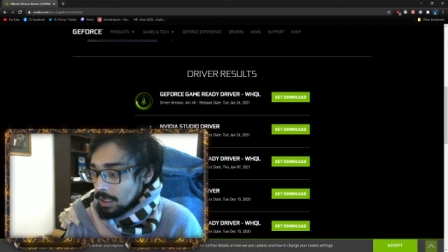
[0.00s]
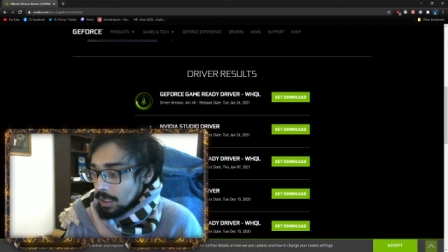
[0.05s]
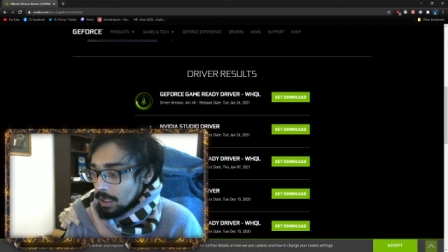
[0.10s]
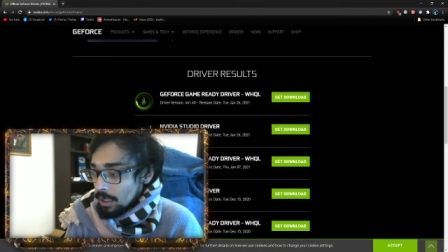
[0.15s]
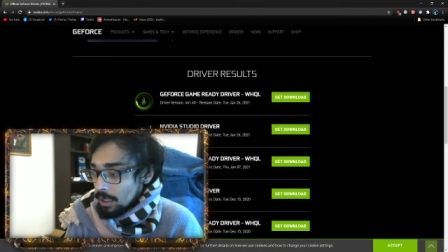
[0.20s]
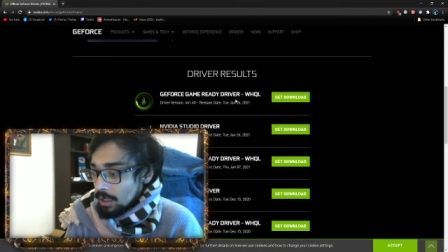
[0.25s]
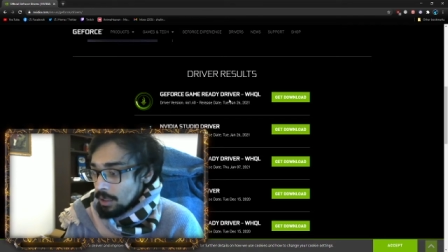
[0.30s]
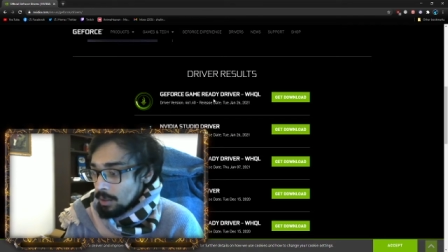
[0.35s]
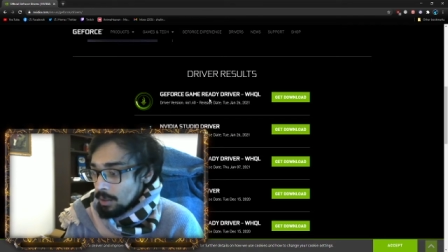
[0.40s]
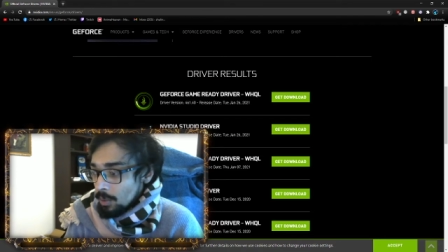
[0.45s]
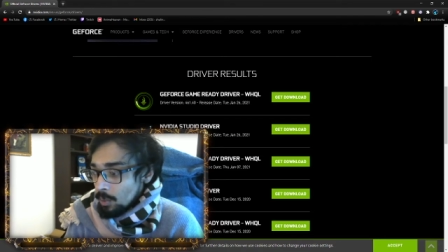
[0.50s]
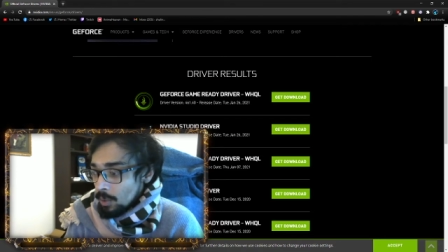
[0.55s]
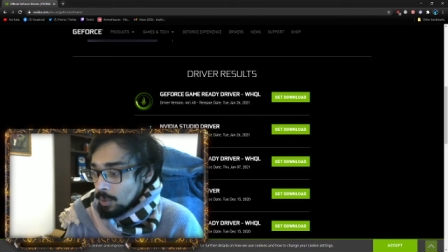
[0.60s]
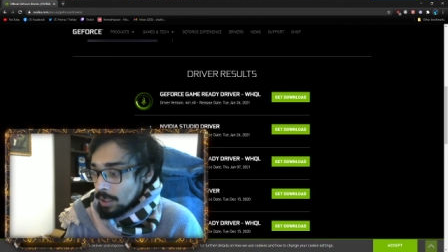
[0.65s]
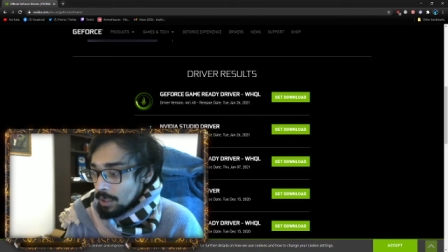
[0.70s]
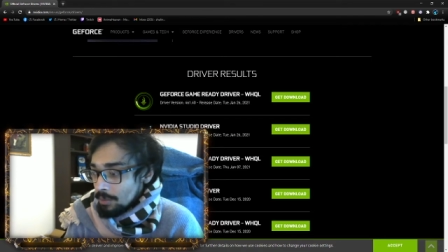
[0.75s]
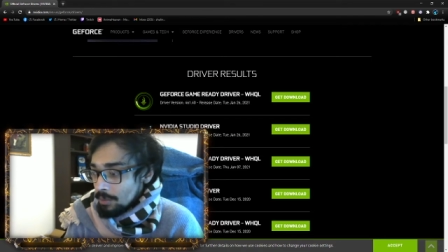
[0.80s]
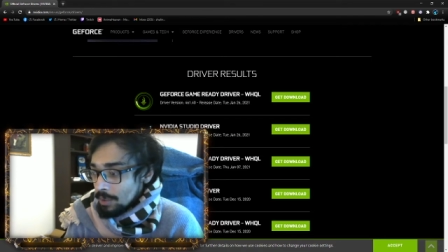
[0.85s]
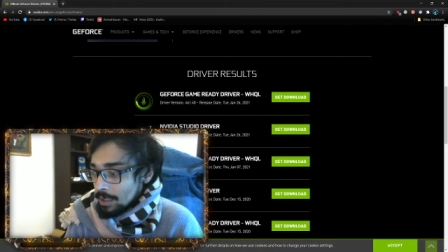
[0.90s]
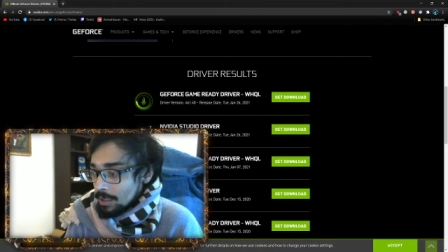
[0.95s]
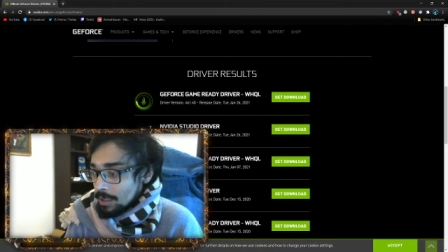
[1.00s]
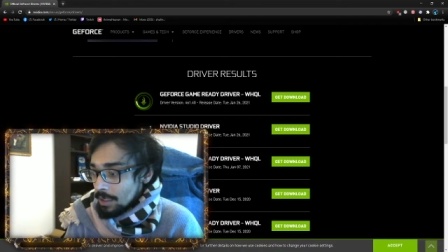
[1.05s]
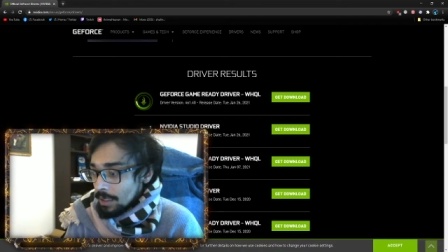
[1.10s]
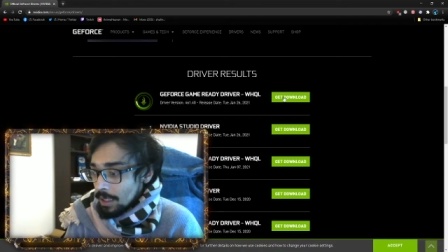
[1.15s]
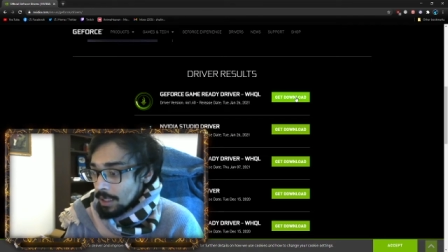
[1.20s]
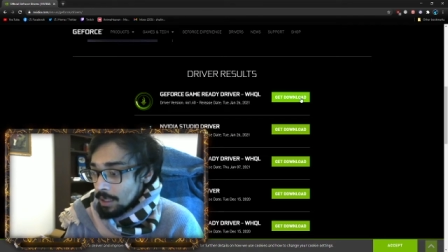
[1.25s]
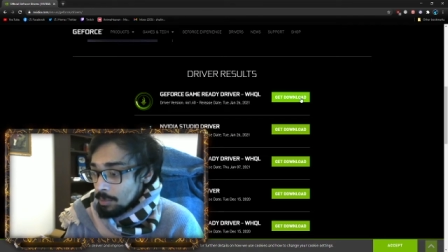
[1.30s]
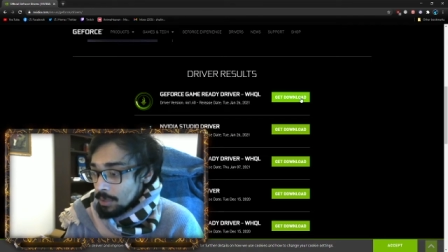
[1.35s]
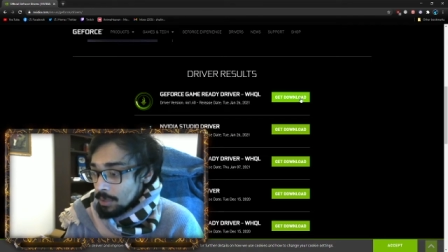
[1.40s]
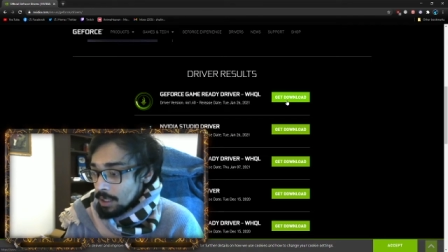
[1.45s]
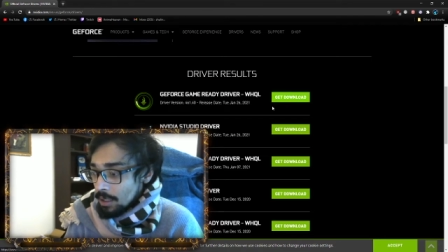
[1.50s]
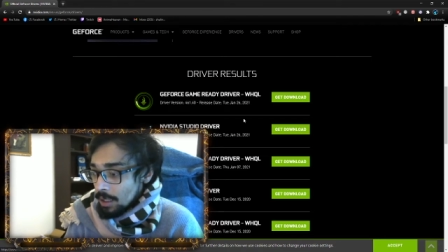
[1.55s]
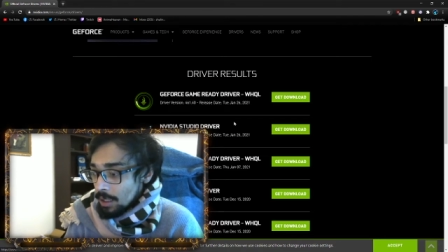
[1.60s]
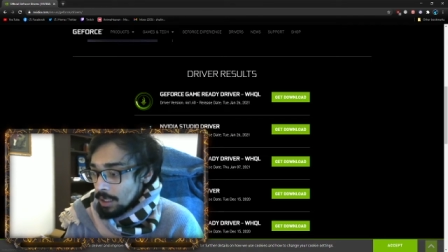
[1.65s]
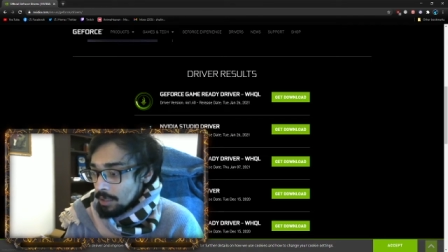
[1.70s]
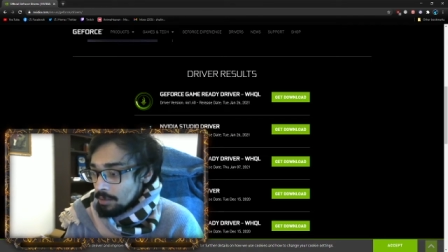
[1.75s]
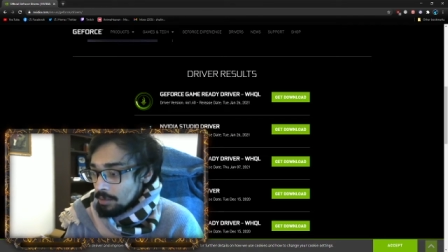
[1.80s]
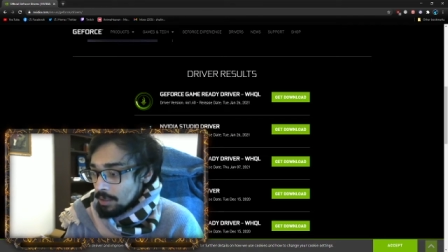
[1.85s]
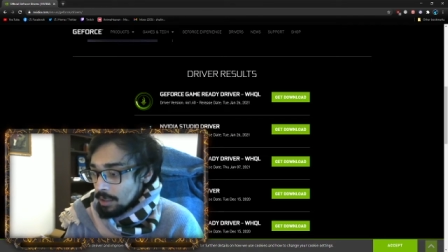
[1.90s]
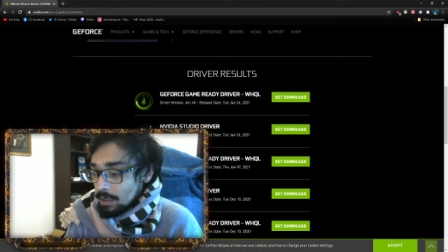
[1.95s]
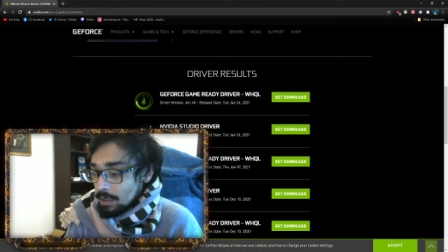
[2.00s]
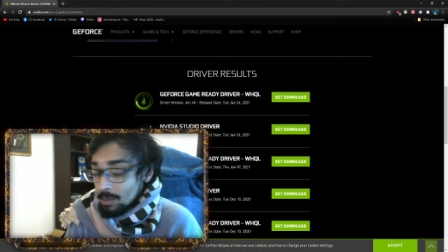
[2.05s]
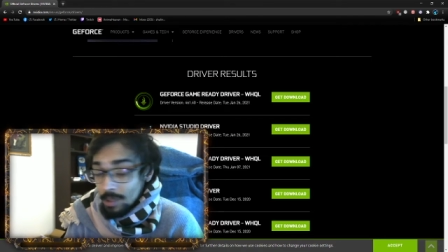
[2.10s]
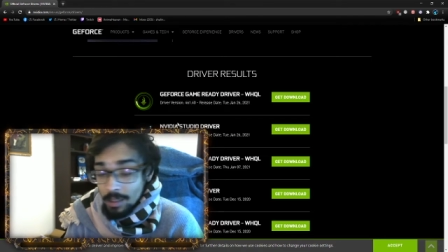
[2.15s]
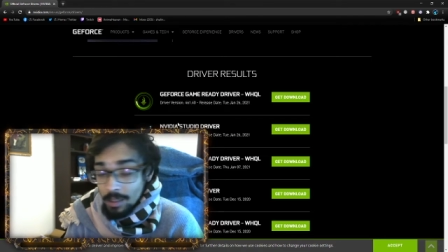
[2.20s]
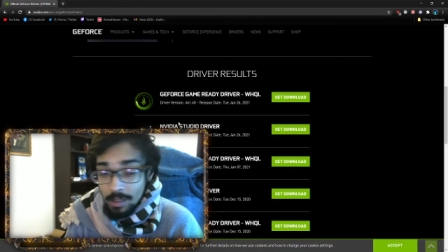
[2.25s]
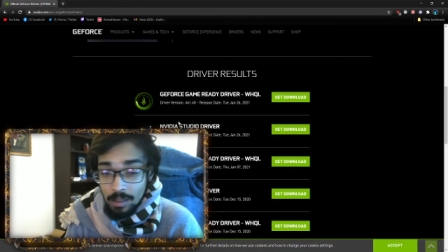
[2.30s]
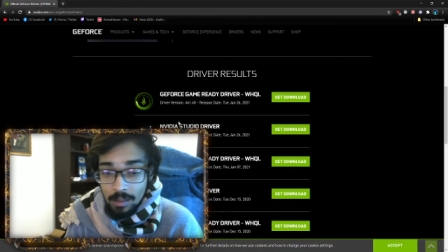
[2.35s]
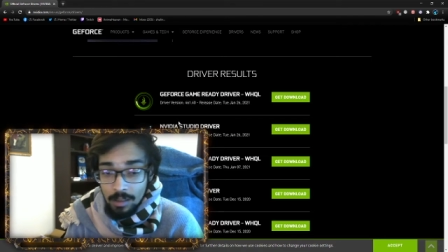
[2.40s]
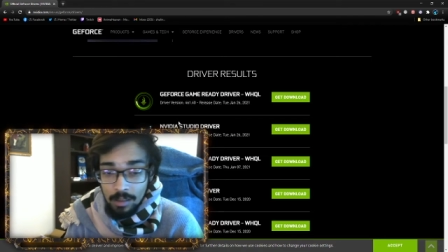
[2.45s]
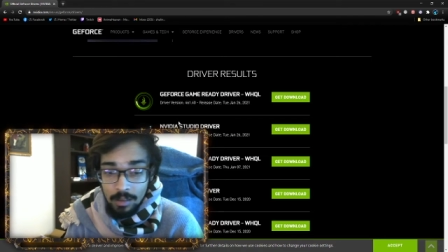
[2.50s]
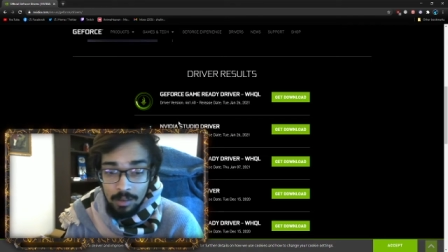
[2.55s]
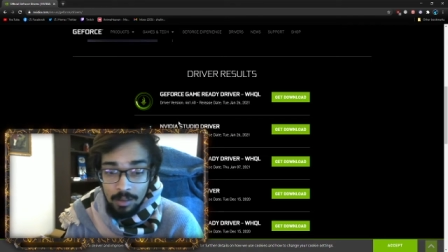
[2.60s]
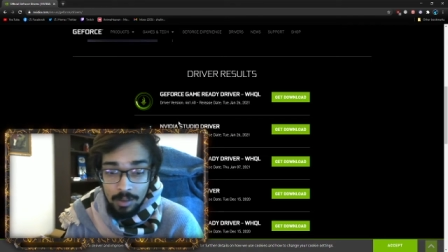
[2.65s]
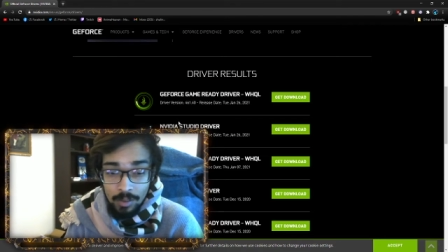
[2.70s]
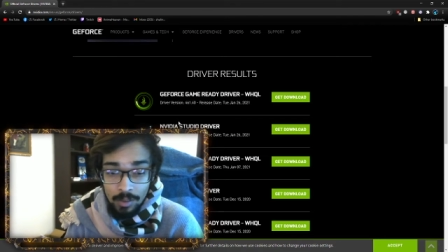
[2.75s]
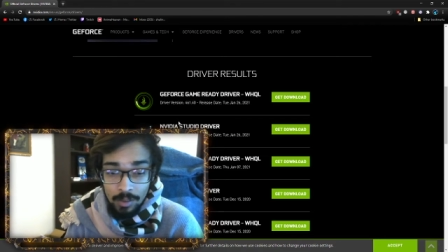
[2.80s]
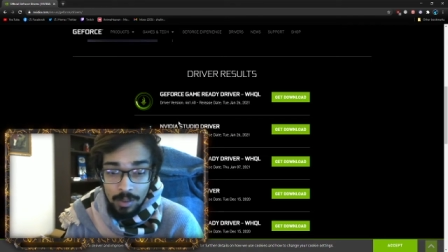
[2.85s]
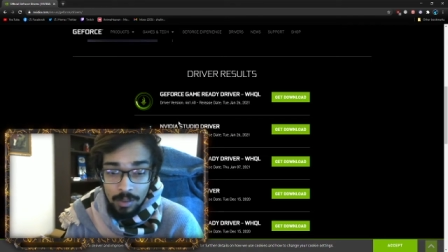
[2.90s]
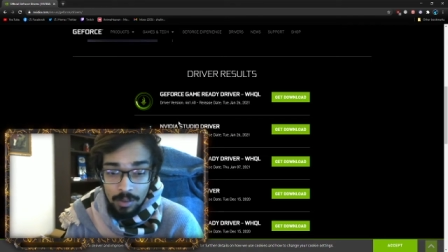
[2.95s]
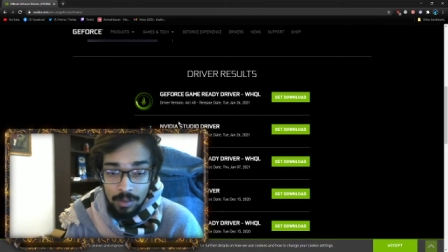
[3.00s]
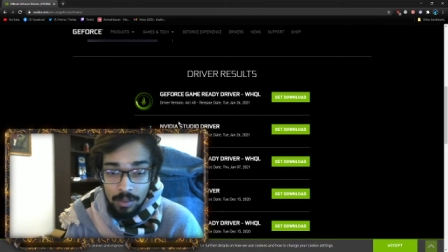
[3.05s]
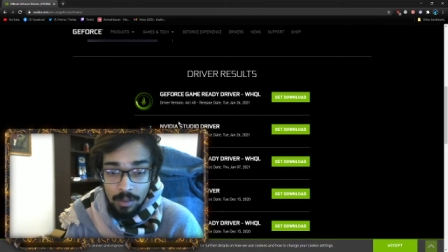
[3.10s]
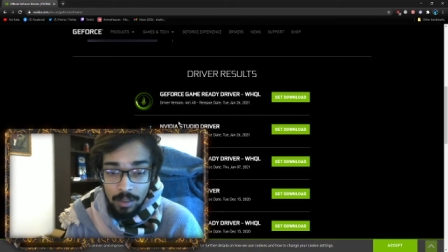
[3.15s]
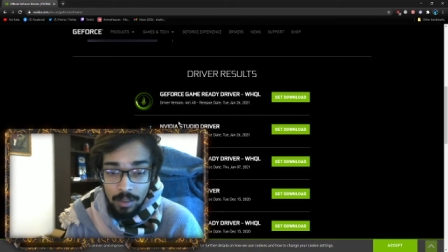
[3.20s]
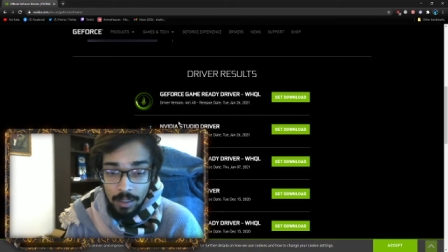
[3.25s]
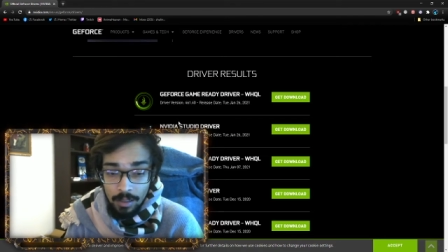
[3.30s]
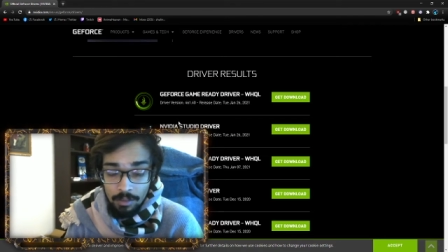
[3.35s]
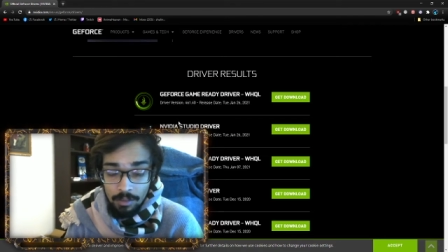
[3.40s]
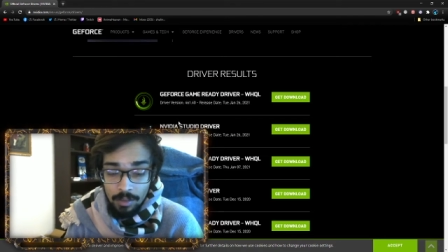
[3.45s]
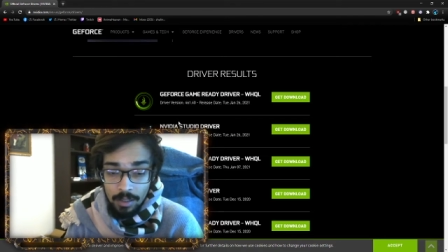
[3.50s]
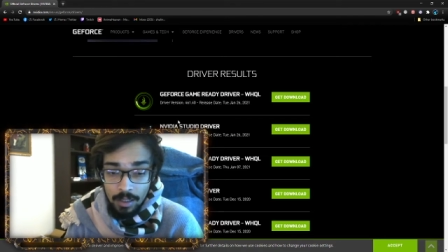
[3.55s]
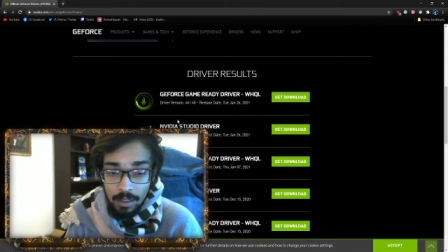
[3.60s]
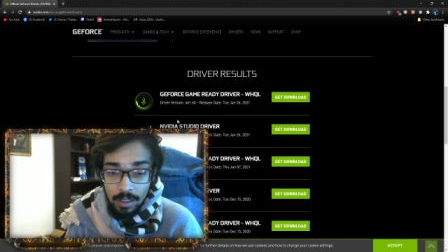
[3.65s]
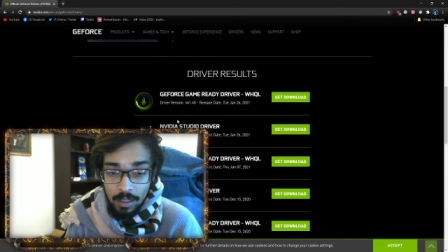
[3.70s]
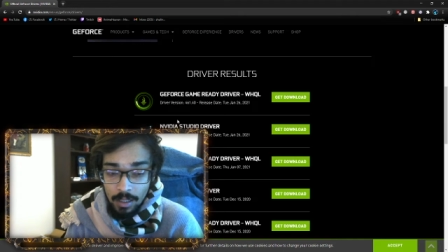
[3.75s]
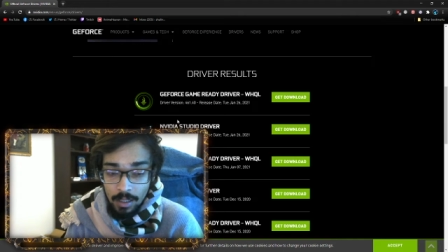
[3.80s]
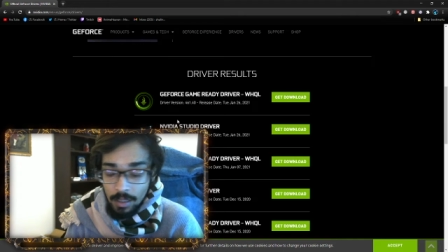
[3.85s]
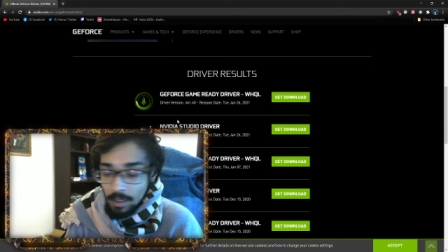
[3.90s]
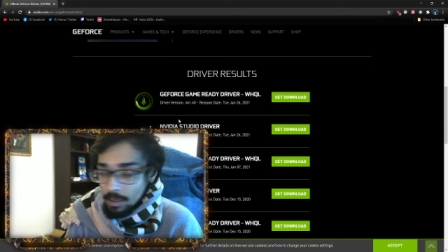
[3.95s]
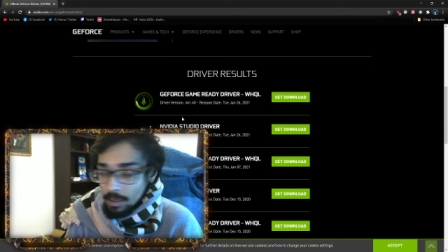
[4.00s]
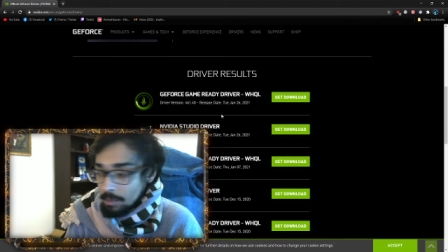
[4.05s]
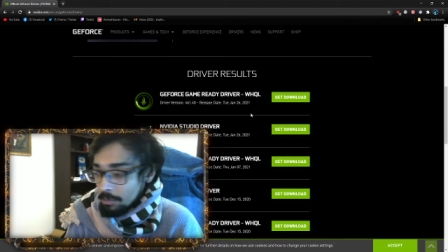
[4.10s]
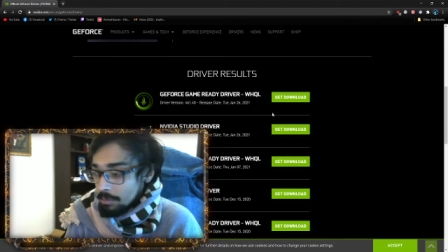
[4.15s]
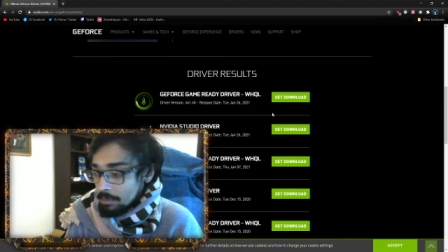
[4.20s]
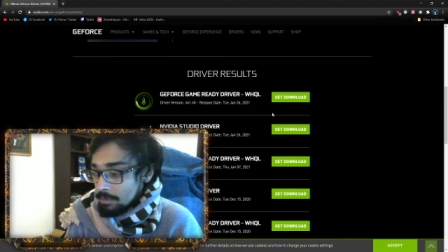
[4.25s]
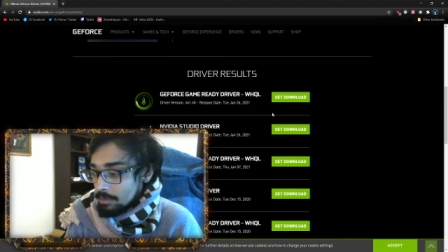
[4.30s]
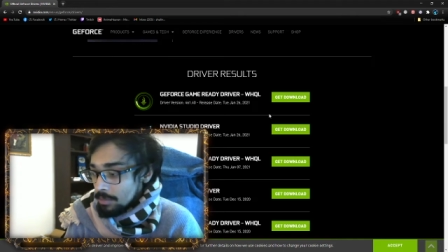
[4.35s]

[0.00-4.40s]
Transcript: uh, one with the game drive the other one just a studio drive um,